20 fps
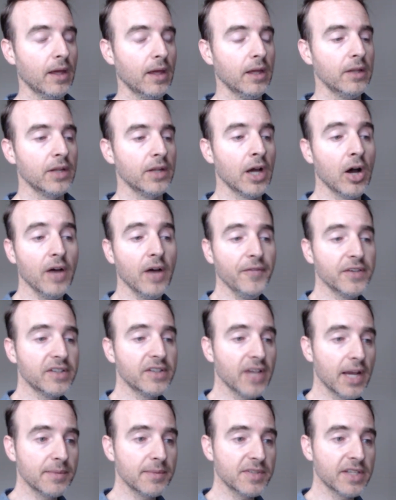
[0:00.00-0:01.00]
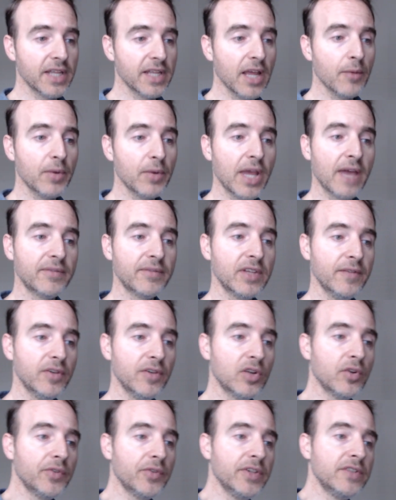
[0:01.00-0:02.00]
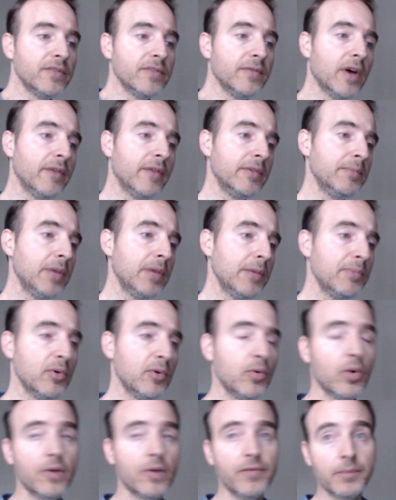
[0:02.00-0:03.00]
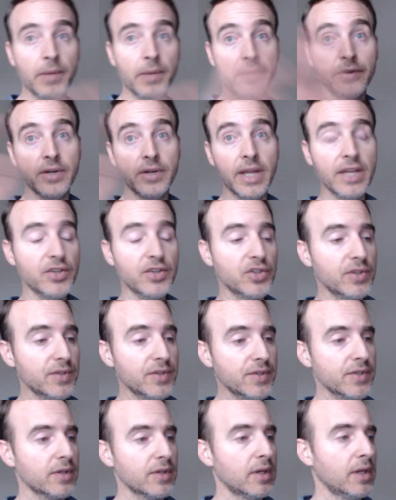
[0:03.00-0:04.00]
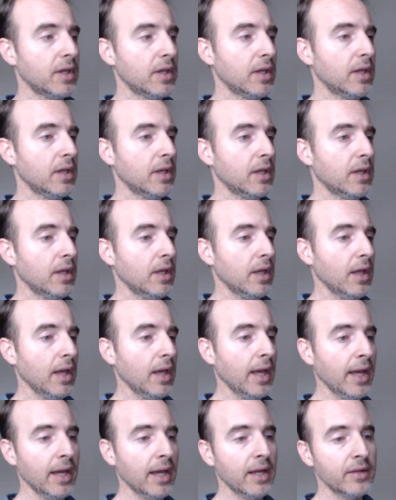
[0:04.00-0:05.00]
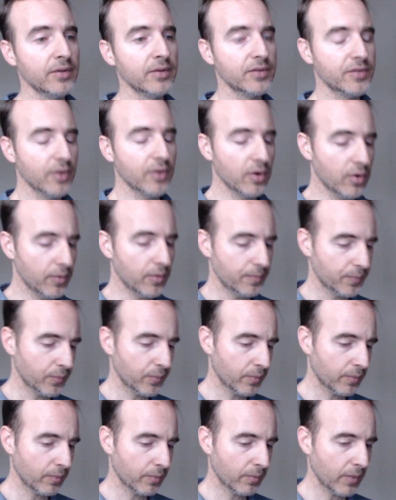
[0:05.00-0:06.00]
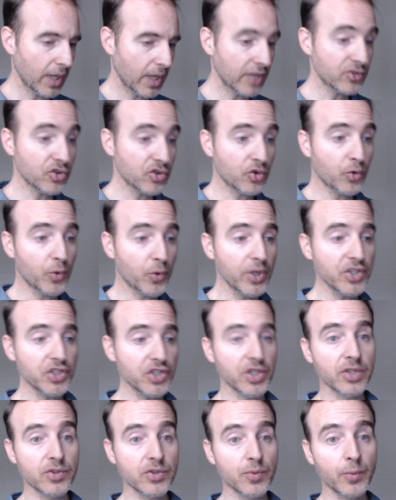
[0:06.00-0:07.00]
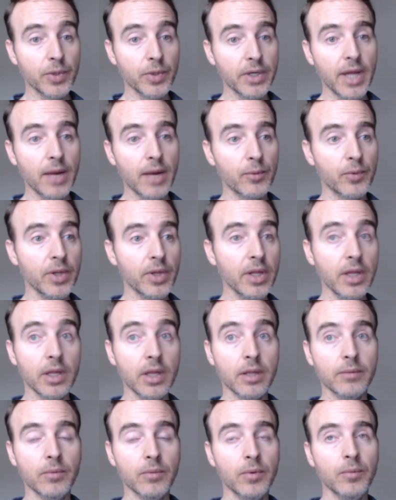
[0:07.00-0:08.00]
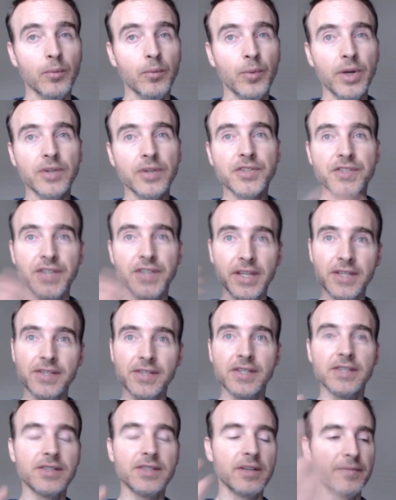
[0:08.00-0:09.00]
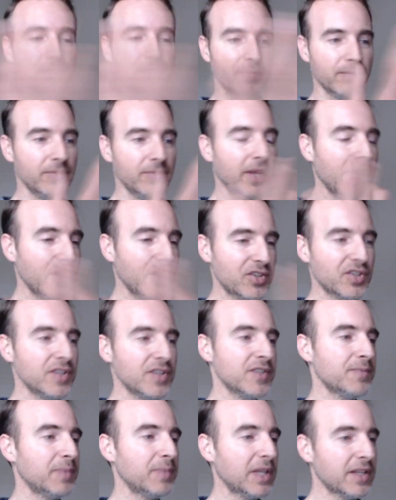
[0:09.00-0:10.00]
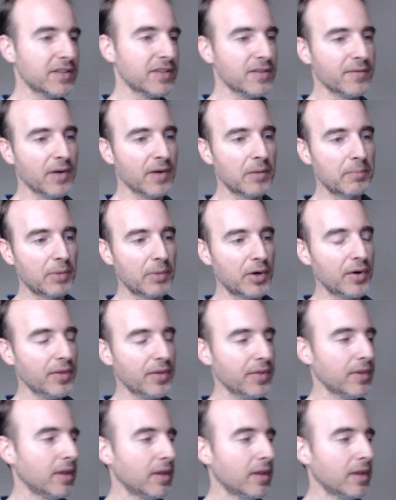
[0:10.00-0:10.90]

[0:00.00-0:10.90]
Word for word: Now, oftentimes today we have difficulties involving people who are from other nations. And so, as Christians, we're not really, we're citizens of nations because of our birth,